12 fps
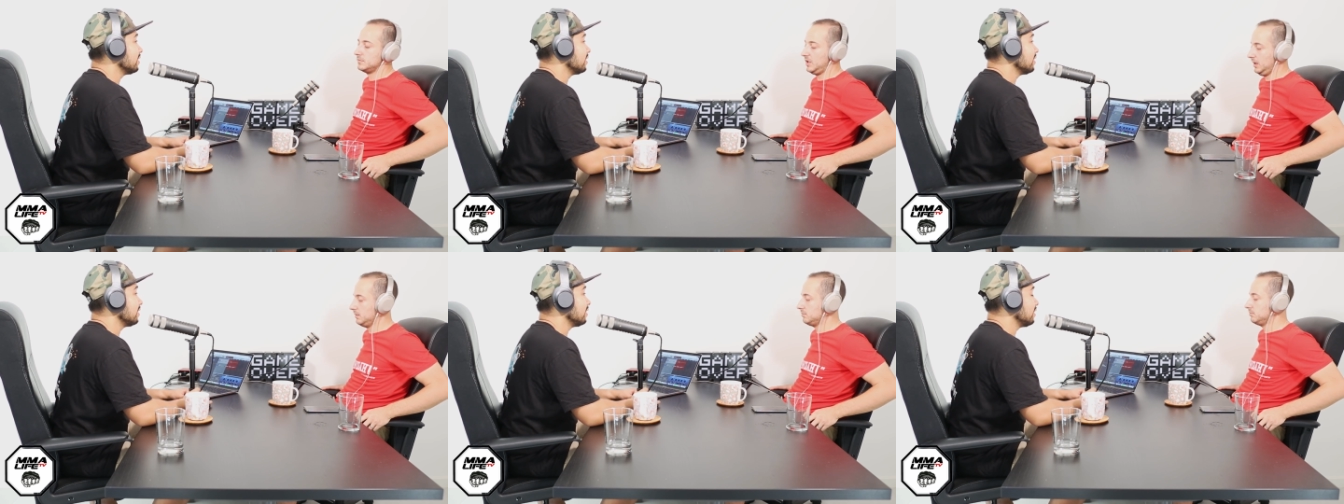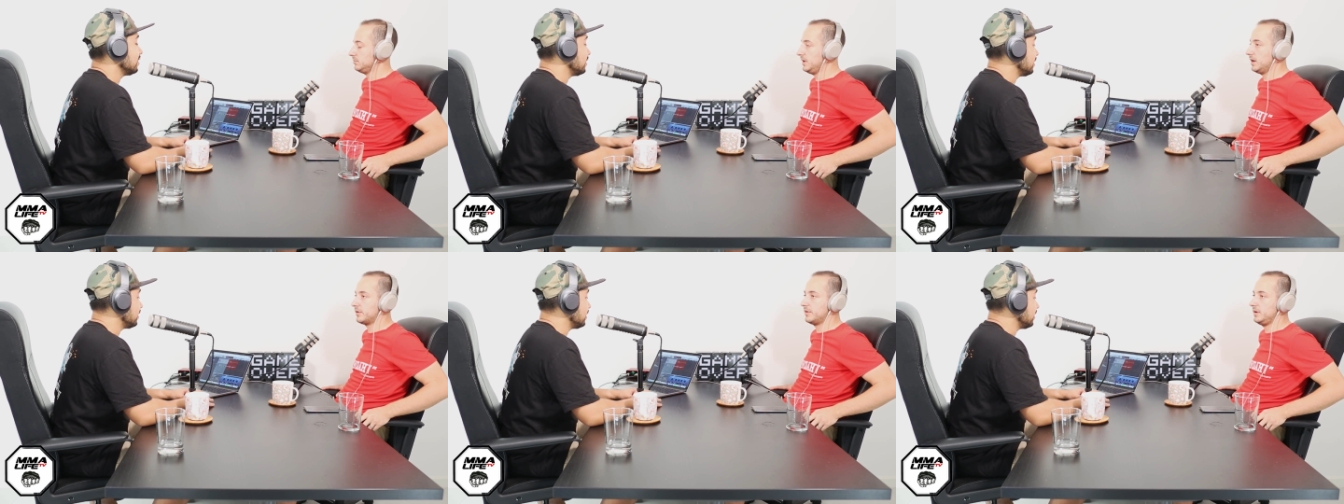Yeah,
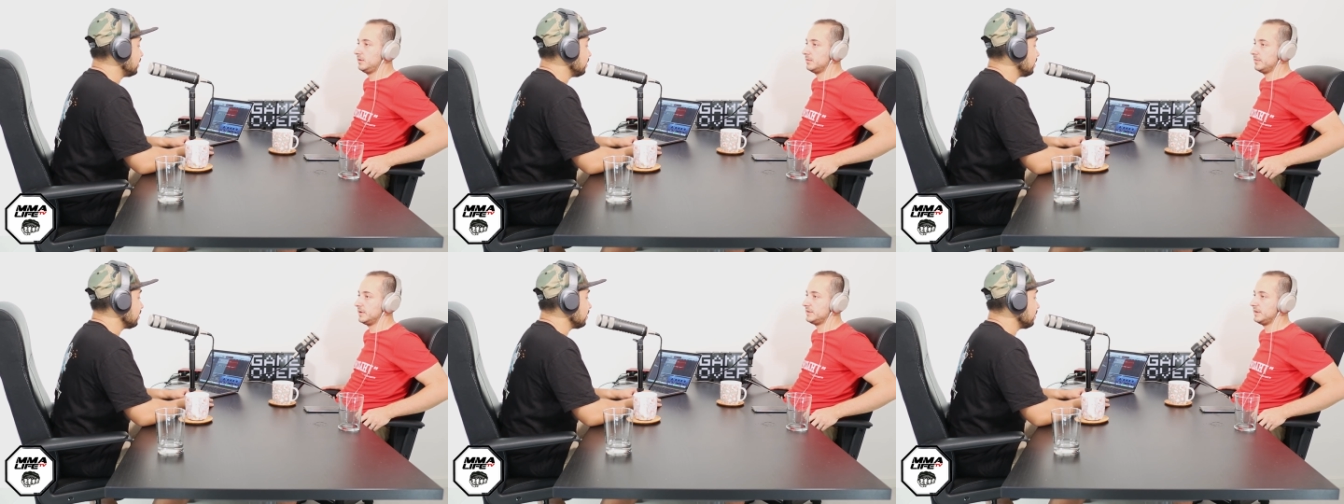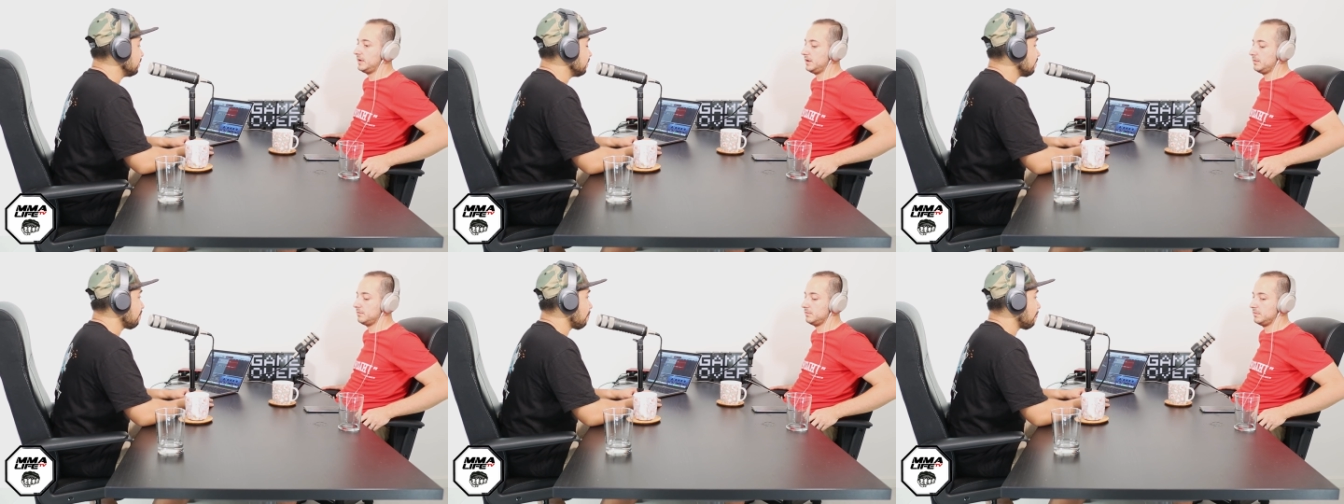yeah, I agree. But
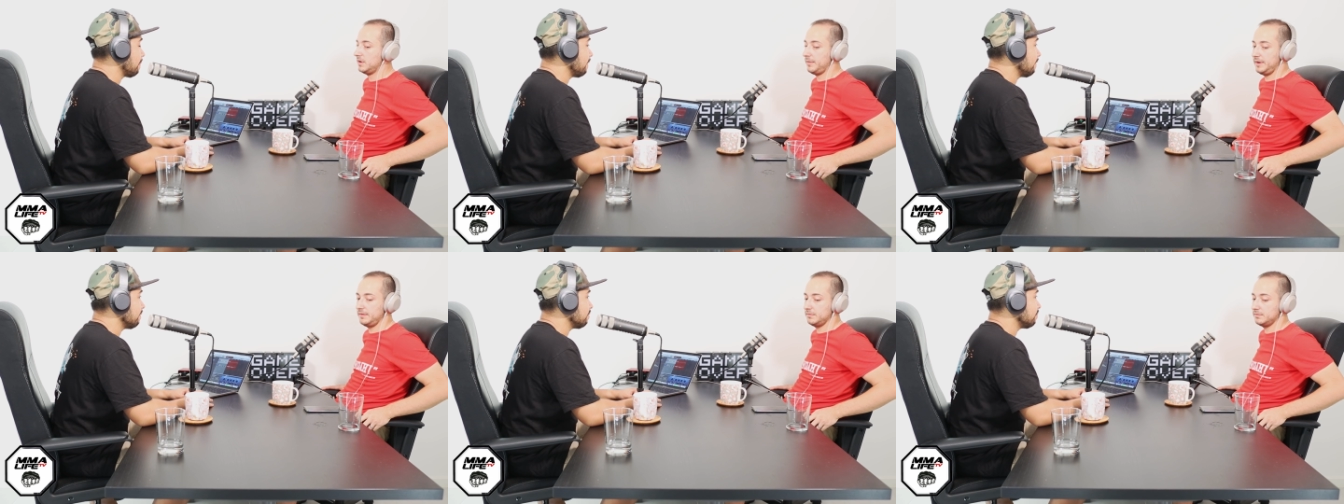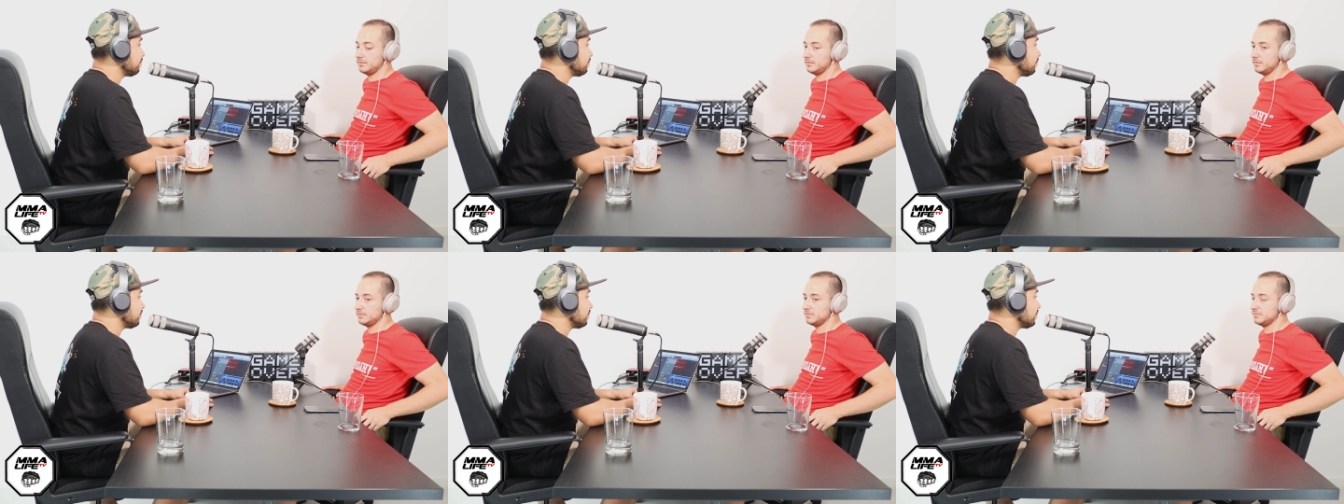um, I mean,
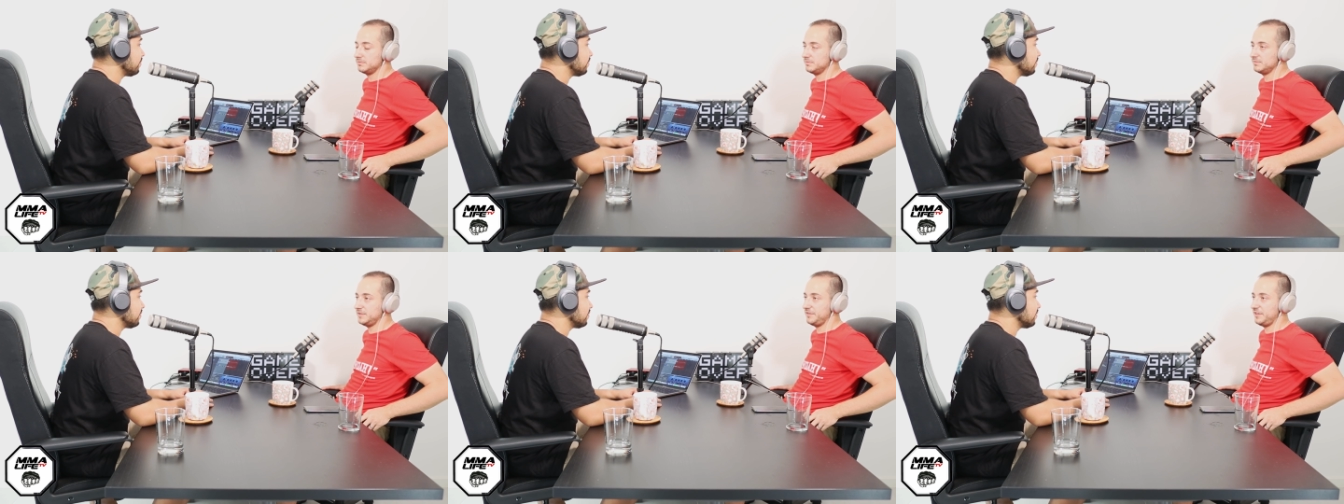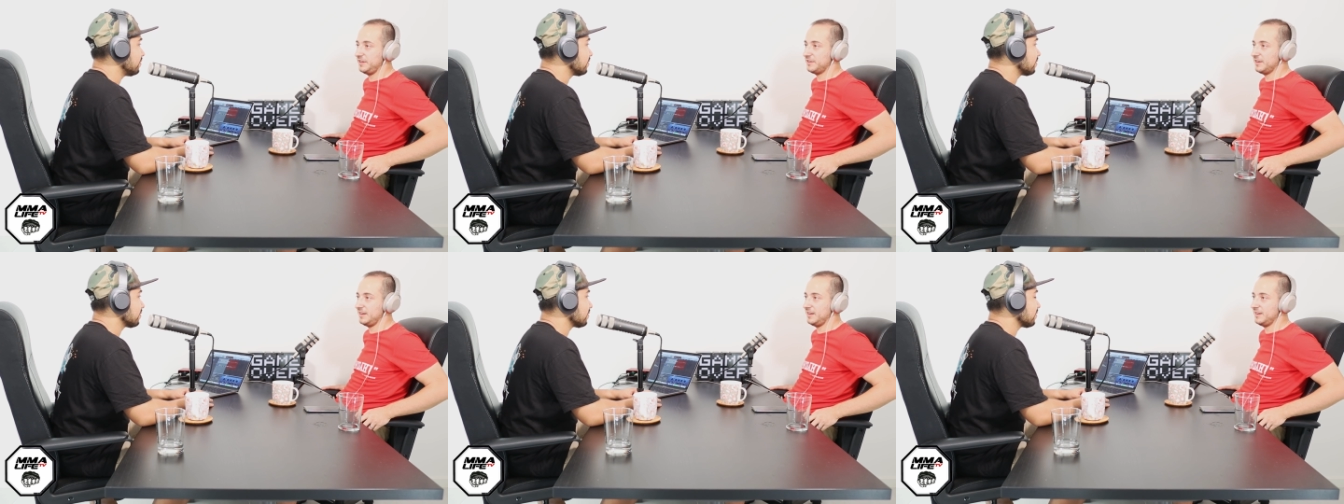do you
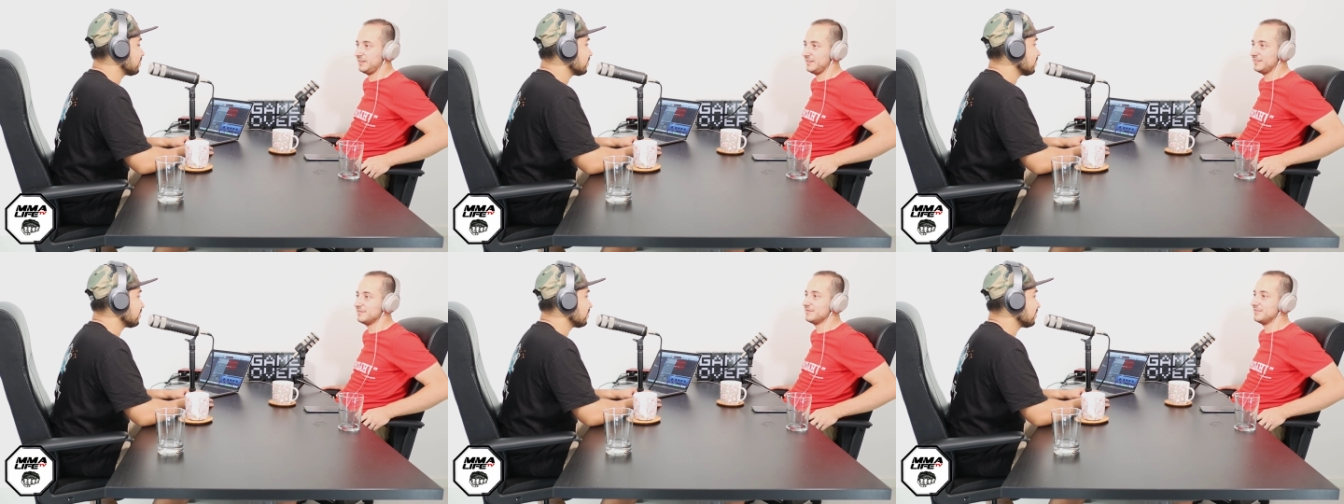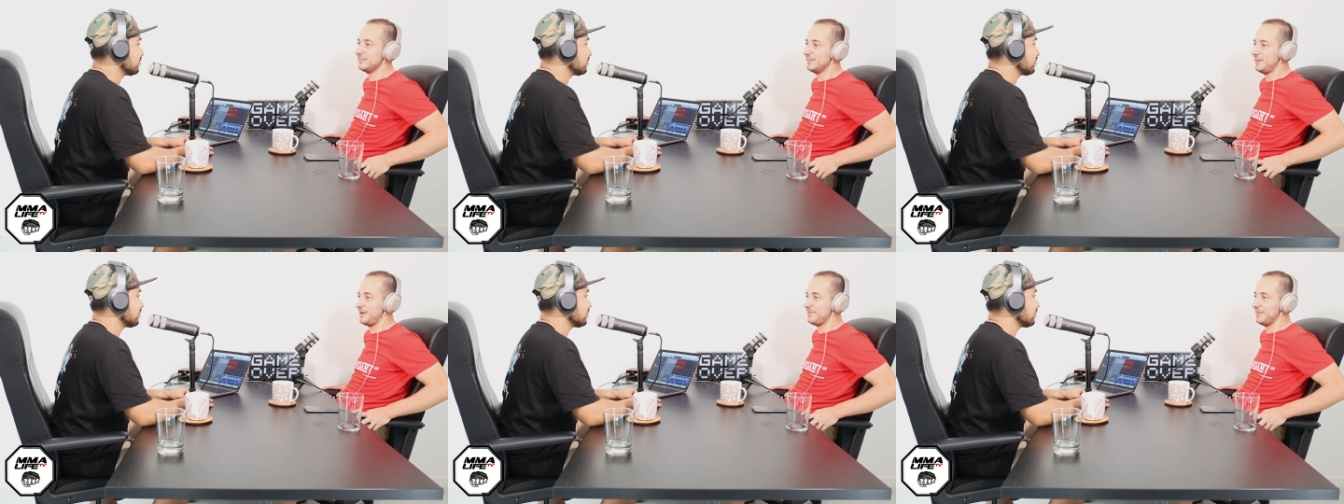think uh,
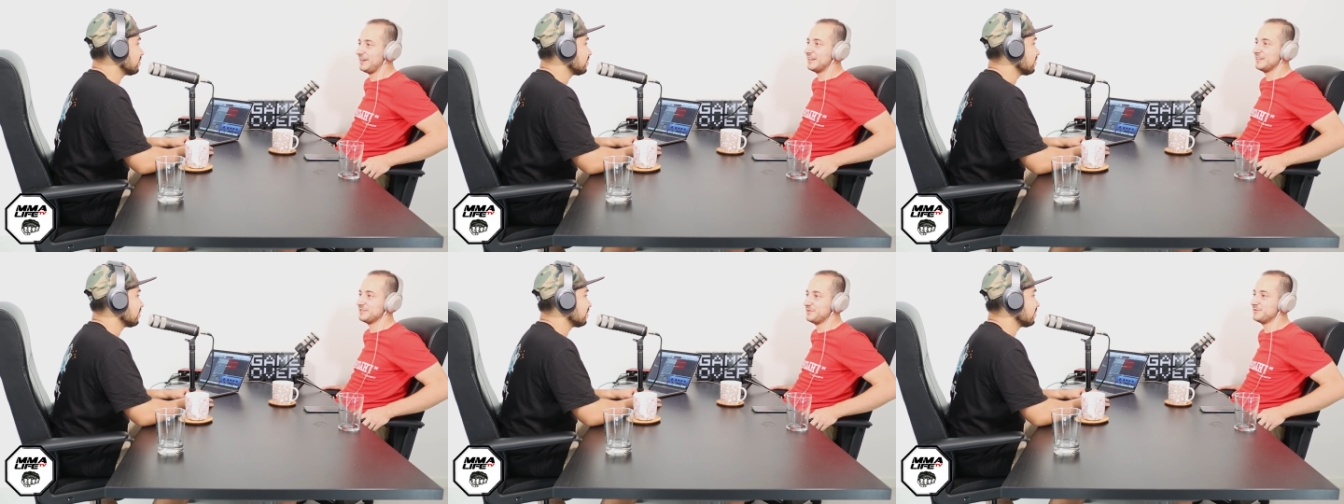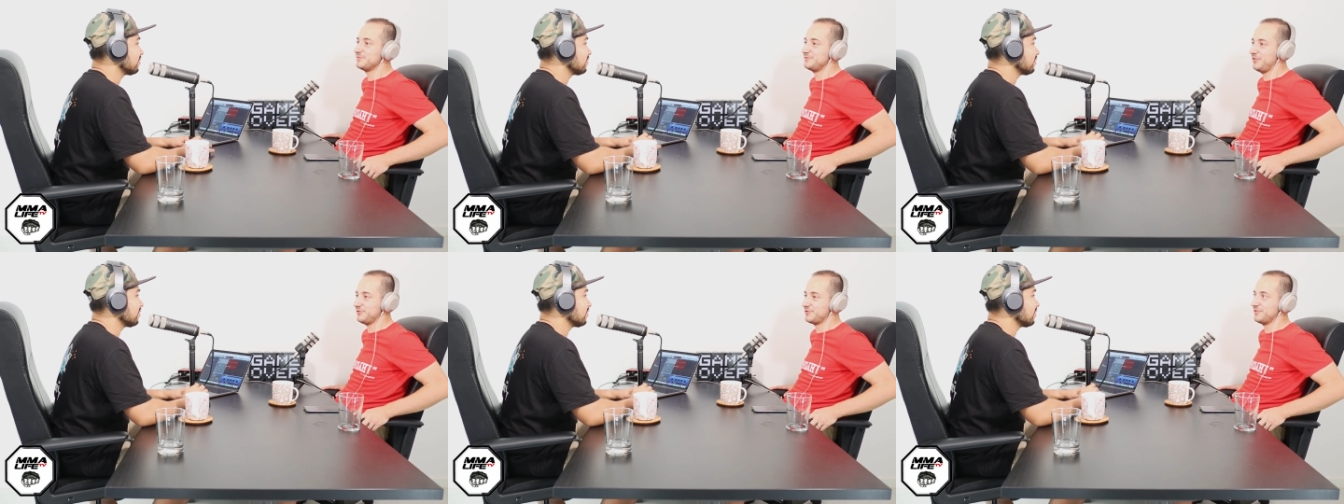hypothetically as well,
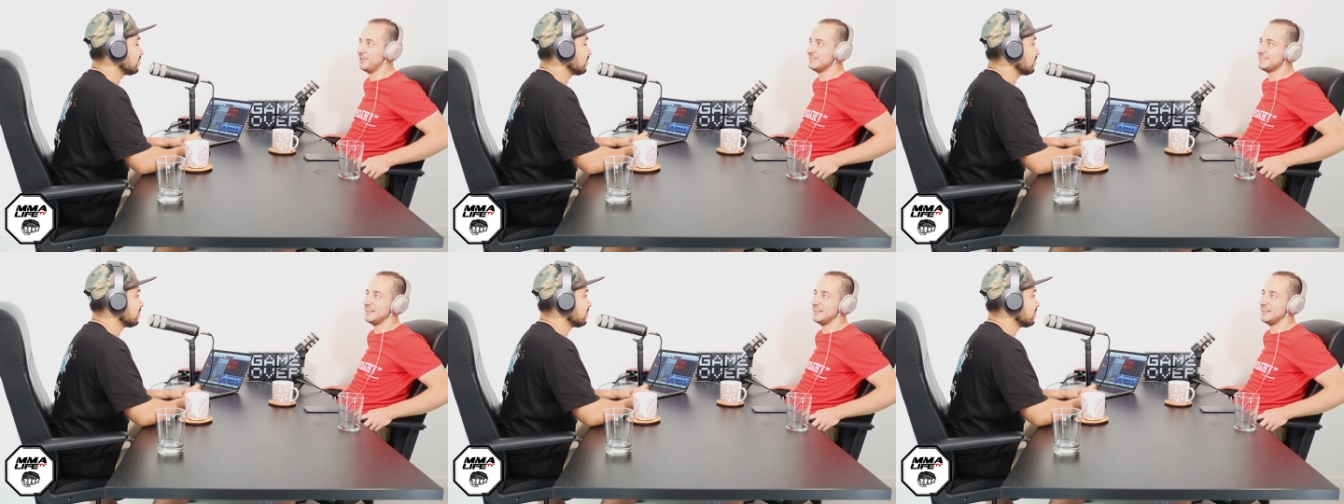Joshua?